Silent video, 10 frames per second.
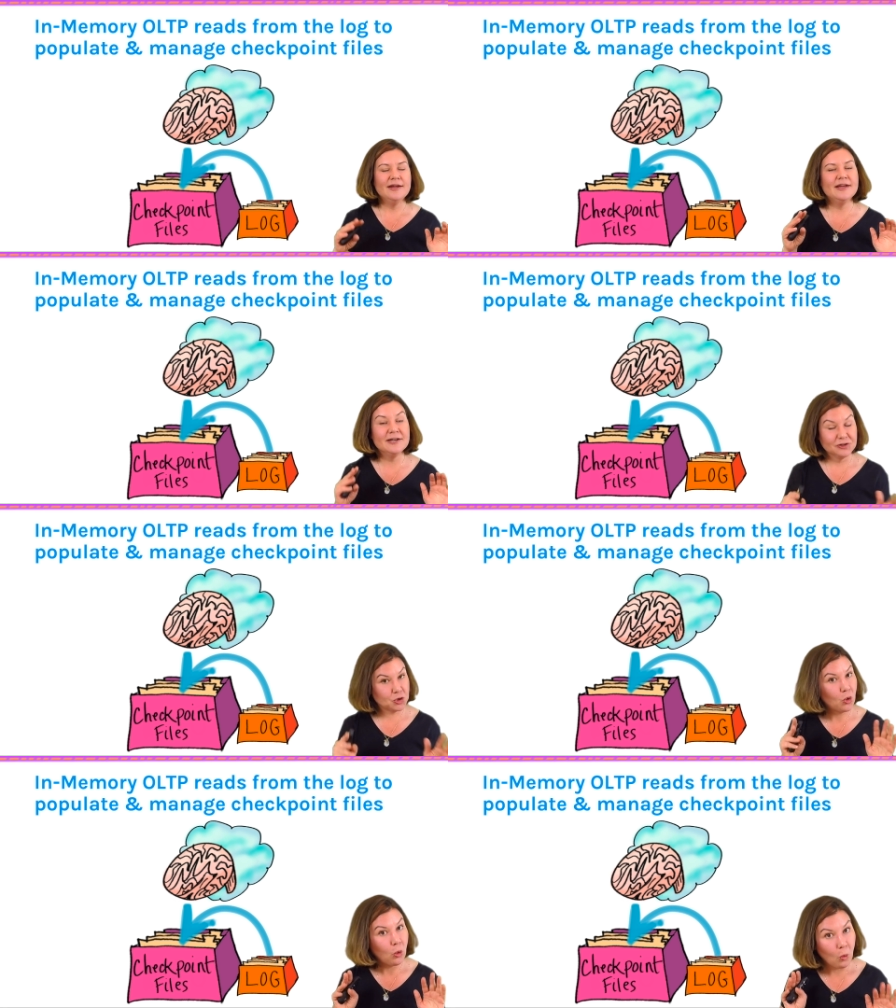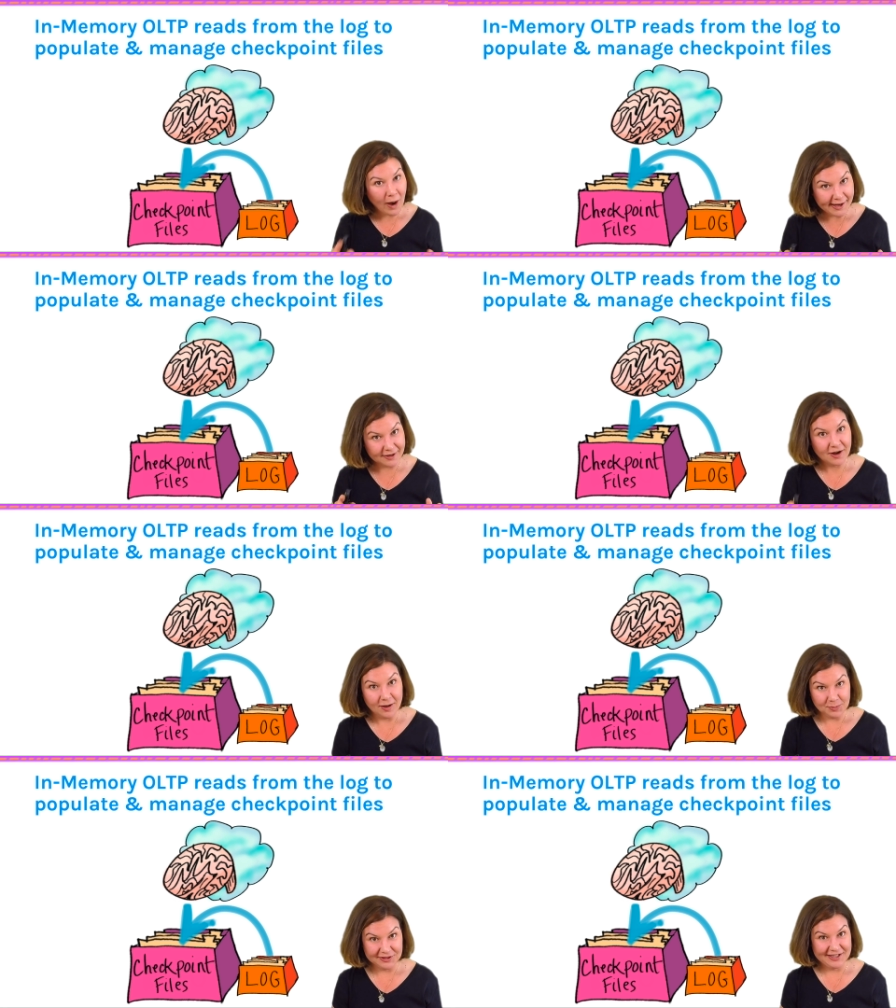it is quite
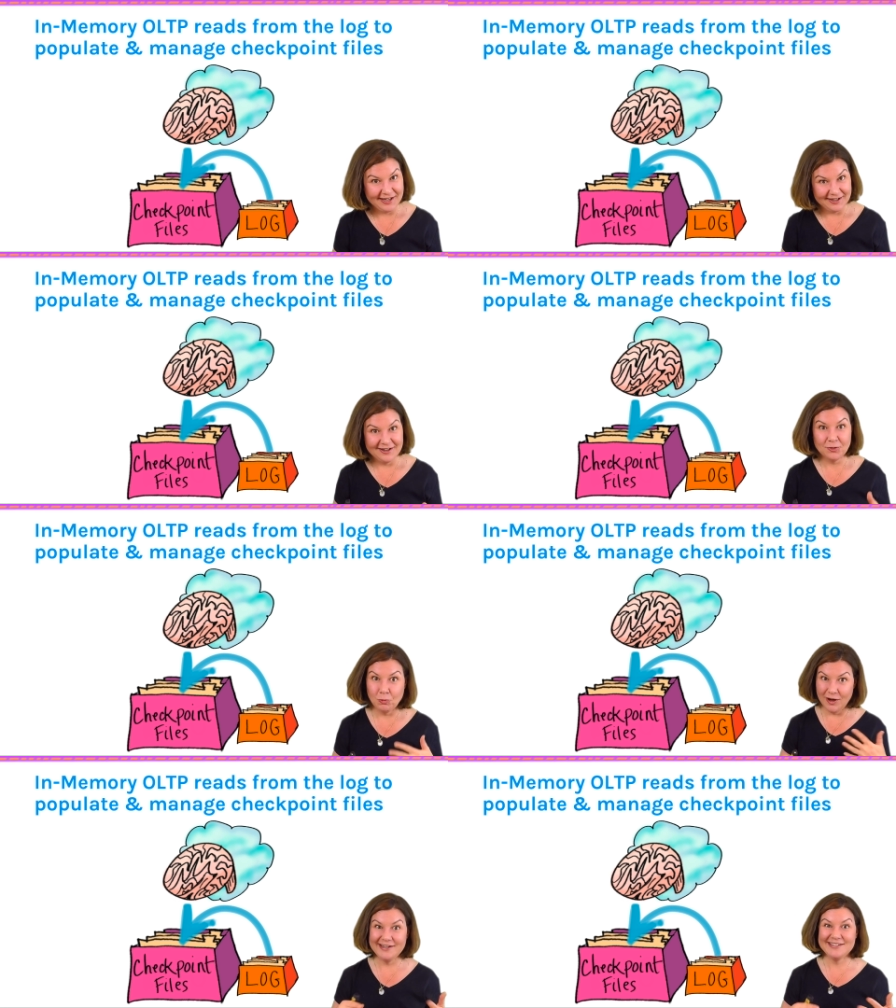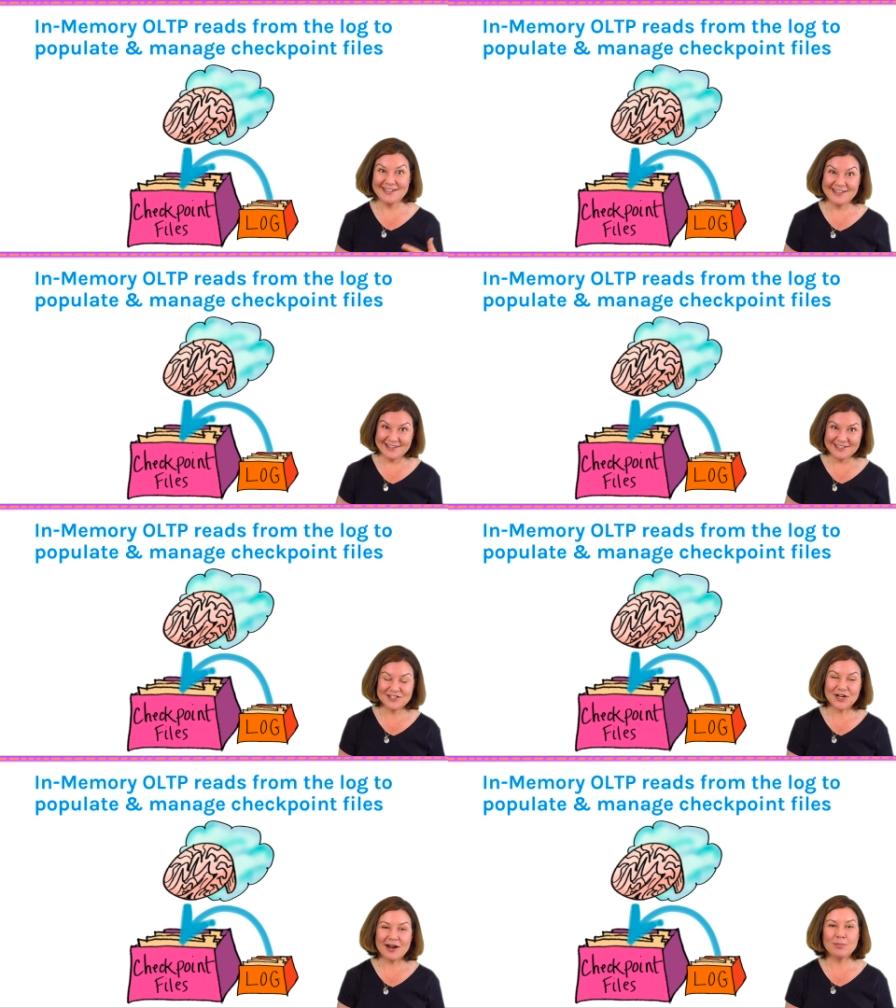complicated what is in these
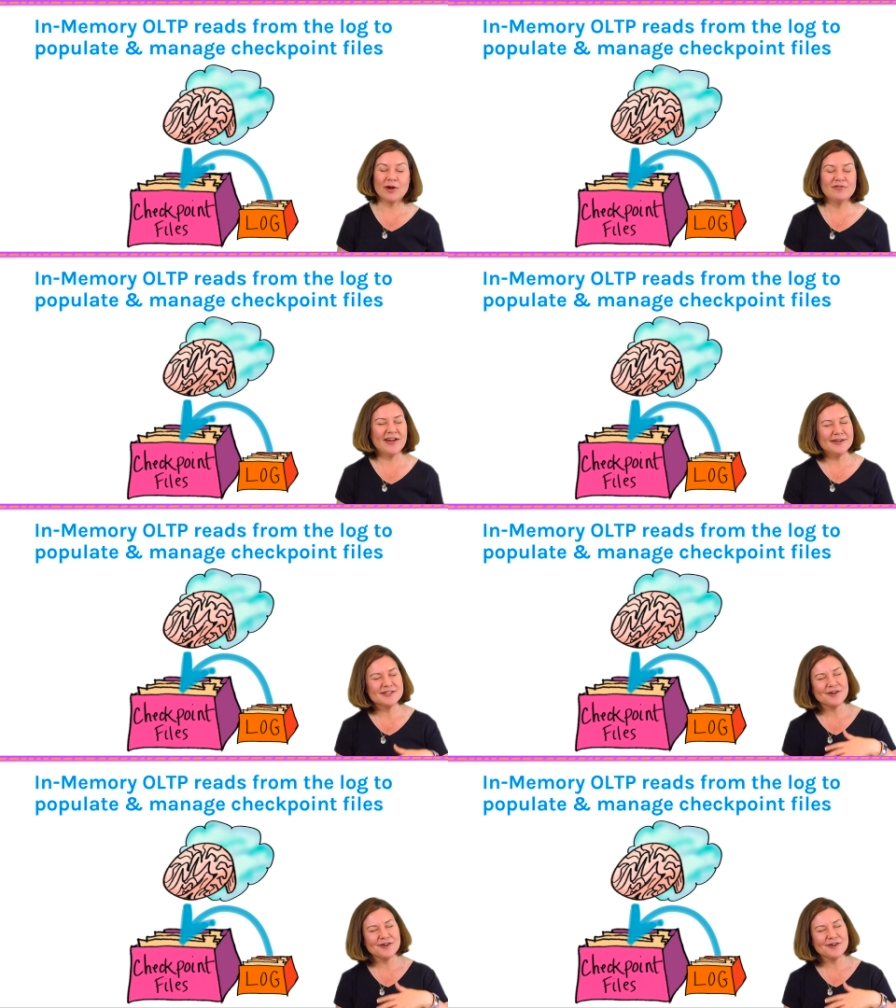checkpoint files.